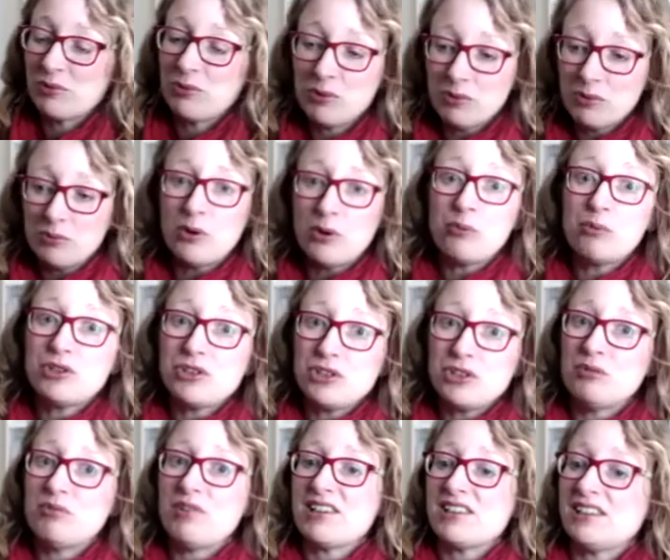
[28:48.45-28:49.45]
What, what would you
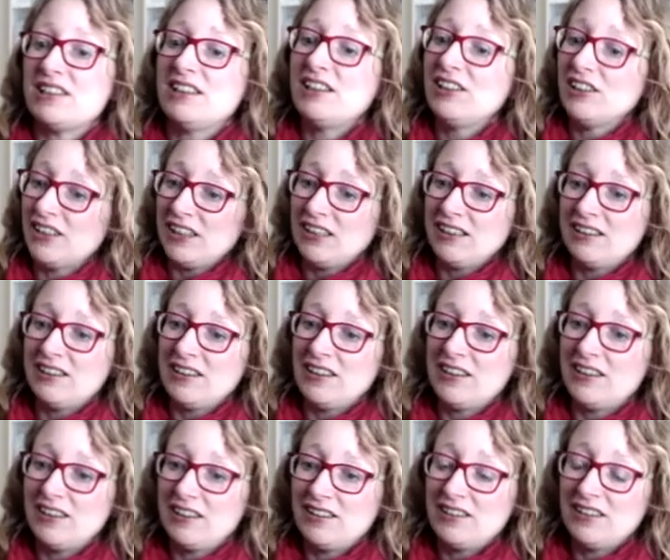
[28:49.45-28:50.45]
imagine it looking like
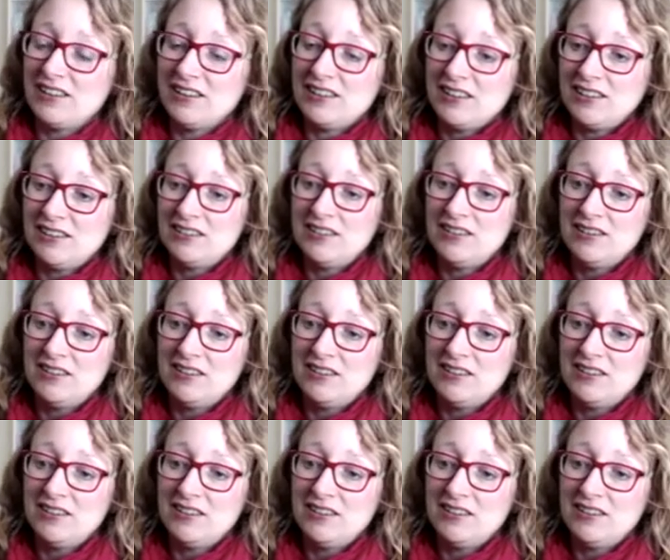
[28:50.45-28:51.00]
in an ideal?